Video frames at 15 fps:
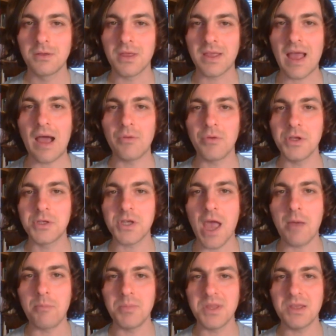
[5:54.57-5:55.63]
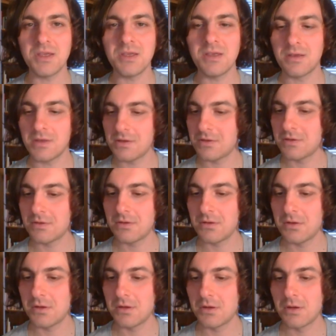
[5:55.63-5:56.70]
The carriage empty.
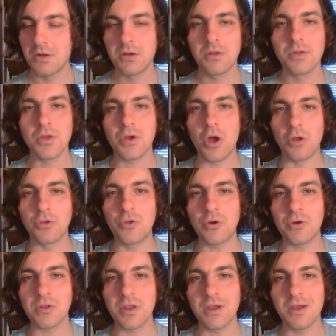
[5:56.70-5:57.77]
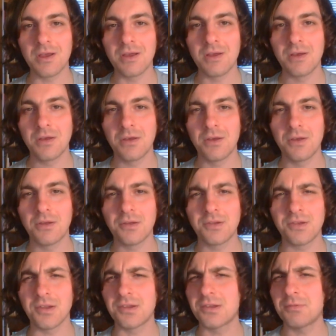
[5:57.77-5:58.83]
The conductor
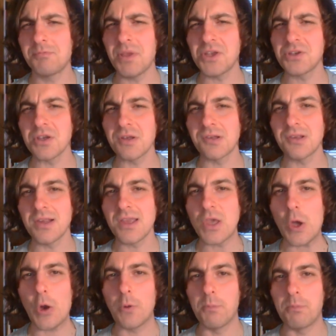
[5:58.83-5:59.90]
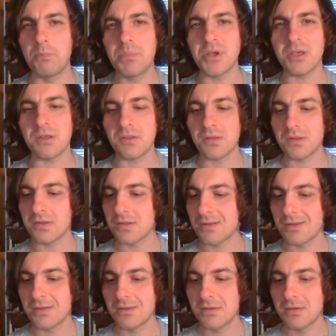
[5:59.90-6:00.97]
suspiciously upbeat.
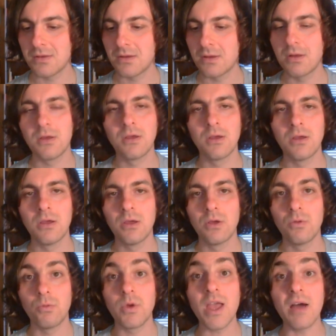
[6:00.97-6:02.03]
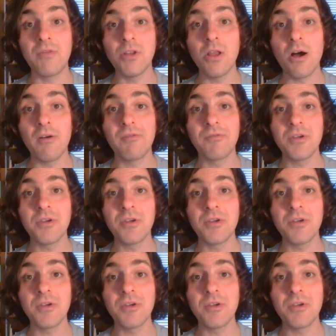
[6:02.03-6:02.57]
We have a lot of